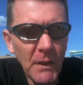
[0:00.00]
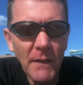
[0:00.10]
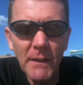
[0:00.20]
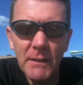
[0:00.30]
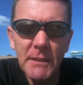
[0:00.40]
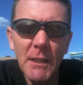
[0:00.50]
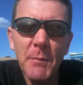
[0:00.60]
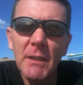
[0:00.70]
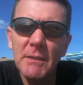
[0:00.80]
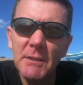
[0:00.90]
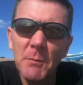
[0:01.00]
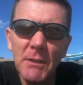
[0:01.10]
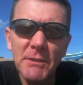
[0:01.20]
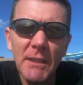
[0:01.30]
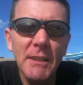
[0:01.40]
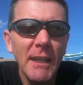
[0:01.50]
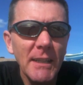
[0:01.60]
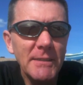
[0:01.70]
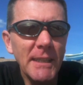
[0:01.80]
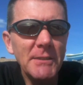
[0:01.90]
the other day because my son
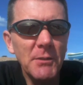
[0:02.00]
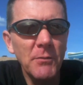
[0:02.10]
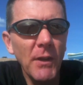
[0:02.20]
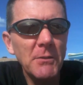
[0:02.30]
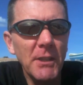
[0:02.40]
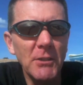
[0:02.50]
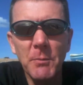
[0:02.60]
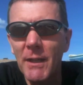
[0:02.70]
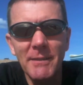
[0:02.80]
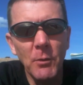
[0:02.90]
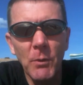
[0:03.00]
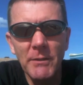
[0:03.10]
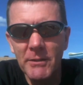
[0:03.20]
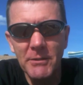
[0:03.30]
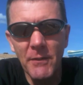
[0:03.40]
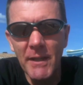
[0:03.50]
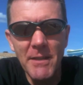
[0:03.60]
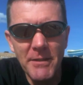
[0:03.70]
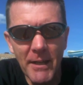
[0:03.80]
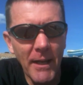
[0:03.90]
sent some photos back, the wonders of the
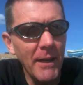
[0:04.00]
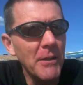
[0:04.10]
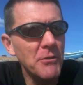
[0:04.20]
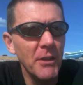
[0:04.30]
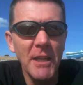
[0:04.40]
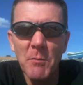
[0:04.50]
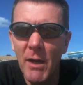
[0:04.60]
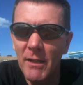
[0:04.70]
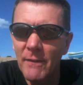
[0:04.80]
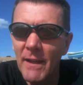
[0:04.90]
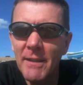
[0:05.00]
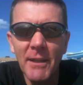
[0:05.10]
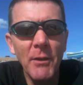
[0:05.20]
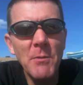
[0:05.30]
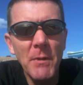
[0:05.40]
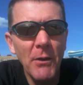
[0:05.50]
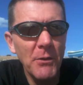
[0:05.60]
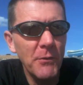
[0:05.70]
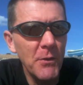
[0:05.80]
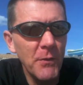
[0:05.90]
internet age and email and that, you know, emailed
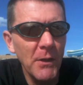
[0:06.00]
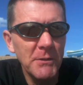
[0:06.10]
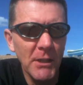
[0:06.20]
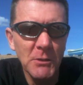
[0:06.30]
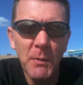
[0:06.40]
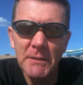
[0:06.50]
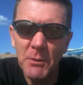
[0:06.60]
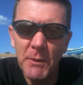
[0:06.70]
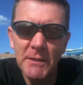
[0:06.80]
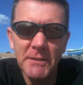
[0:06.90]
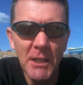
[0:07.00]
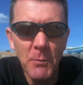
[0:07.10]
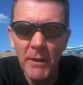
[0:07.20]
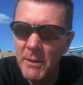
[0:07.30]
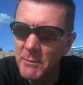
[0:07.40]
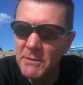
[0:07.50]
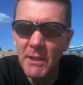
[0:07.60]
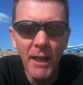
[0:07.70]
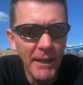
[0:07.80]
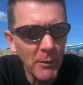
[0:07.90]
a few photos back so we could see where he was
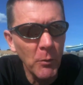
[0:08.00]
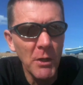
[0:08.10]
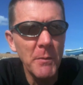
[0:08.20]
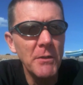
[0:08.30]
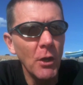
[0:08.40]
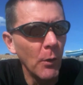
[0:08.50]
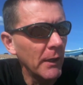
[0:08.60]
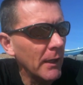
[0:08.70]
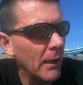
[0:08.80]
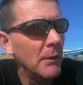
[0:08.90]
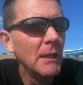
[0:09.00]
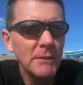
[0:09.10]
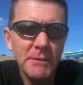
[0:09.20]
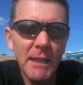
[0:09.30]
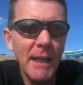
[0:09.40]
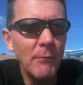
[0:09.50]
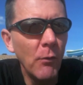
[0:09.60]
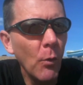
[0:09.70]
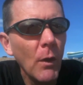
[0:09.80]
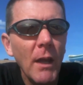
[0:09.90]
staying and what he'd been doing, you know, just a
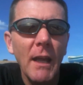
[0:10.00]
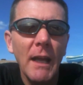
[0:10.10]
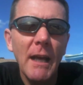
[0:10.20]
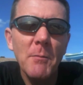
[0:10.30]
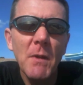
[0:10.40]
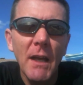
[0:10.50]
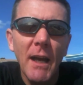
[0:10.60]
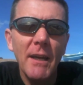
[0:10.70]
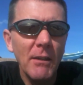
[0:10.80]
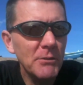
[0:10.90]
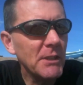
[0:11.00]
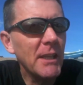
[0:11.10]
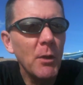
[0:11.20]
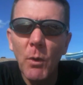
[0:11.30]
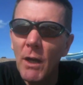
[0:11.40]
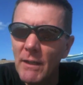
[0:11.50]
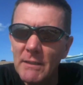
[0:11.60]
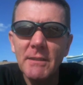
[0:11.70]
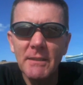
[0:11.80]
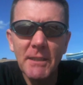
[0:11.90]
handful. And I was thinking, wow,
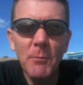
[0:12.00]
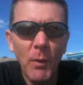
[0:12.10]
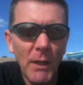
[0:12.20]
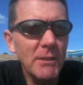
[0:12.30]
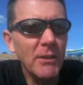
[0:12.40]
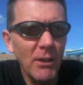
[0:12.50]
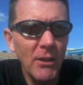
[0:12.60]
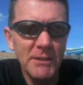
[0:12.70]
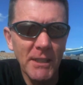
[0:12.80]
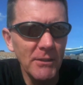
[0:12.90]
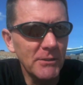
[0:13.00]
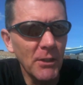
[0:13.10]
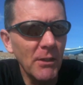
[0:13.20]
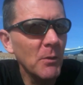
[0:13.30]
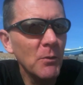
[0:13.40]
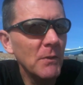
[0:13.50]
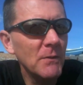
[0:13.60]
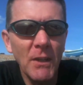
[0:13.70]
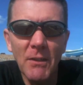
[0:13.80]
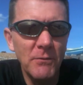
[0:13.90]
that's some place I'd like to go to. I'm all
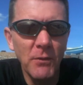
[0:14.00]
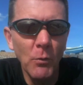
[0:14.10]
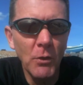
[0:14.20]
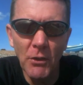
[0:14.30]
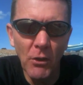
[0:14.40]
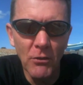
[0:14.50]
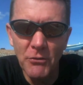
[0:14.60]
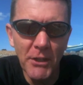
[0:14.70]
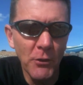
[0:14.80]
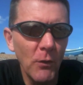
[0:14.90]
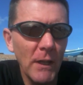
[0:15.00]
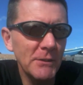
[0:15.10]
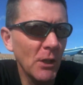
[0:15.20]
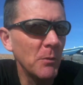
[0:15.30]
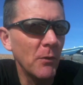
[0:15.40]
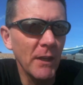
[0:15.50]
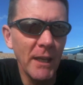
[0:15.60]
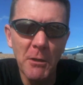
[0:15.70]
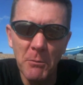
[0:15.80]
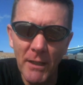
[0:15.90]
like volcanology and all that type of thing
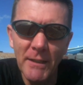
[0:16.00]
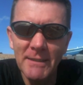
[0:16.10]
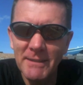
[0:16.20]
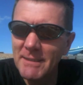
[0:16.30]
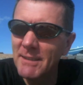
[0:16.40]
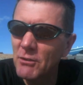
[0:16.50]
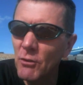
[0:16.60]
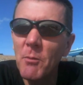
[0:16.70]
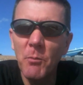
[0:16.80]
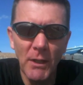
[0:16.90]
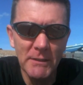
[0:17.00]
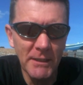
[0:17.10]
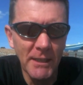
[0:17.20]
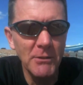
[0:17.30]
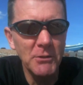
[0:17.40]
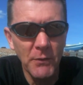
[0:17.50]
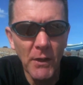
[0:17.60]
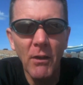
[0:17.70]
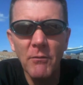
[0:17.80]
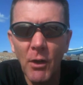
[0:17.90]
anyway, and that's a great place to go to if you
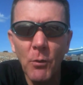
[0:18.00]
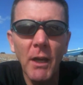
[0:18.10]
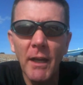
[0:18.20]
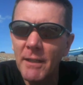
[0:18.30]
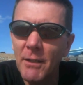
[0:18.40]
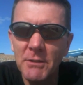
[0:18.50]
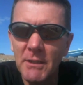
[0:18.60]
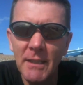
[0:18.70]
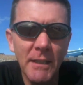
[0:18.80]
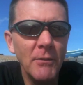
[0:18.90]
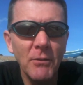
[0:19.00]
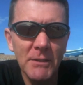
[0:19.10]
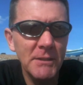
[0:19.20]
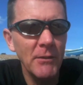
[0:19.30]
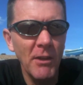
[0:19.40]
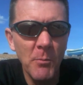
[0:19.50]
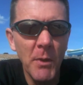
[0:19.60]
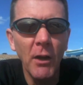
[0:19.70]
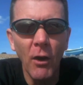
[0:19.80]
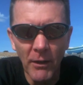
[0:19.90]
like volcanoes and, you know, not necessarily the
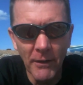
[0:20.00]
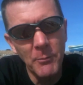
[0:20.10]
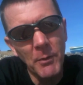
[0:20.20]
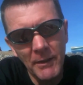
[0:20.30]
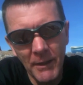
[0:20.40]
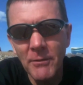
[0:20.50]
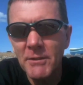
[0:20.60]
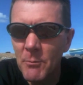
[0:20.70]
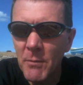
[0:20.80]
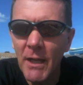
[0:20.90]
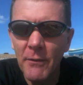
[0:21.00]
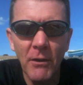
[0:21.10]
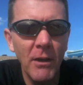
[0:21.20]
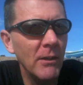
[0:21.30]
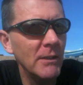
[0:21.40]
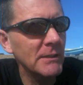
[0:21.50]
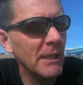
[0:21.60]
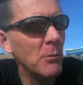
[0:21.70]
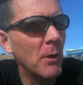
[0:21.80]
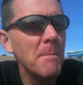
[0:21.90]
big island, but, you know, some of the other islands
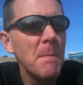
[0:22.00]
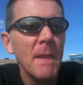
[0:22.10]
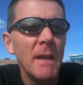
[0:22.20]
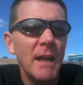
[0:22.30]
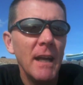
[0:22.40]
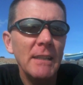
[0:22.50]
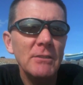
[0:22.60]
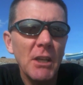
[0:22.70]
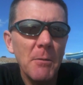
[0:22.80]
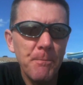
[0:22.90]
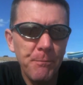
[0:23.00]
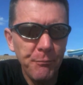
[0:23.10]
anyway.